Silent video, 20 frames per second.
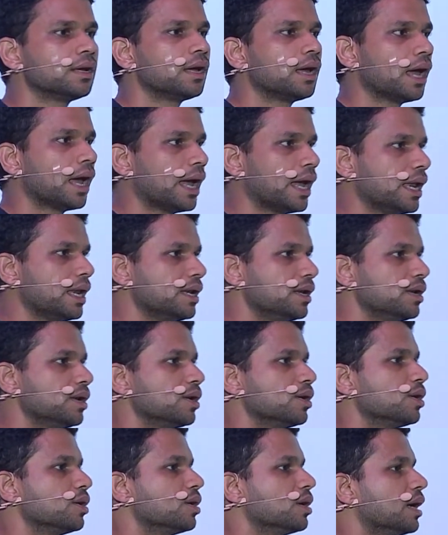and
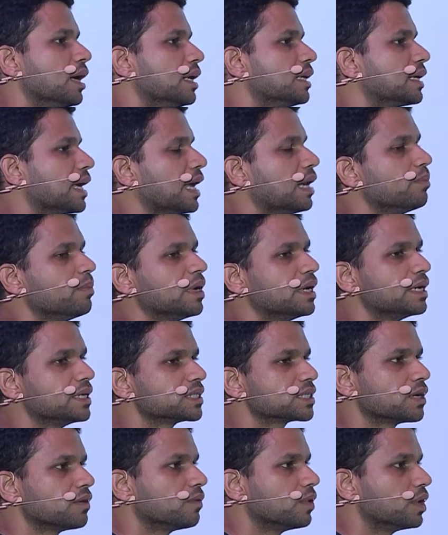it can be
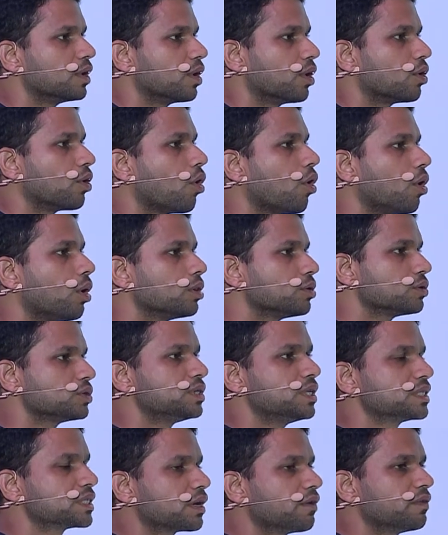discovered on all those
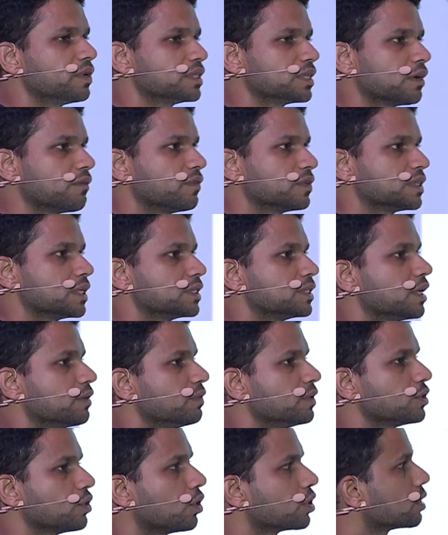discovery surfaces that we
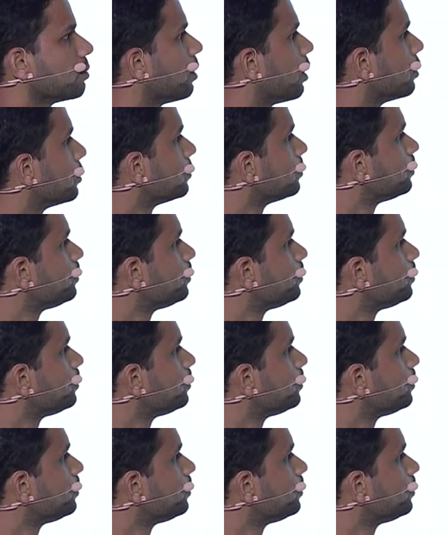talked about.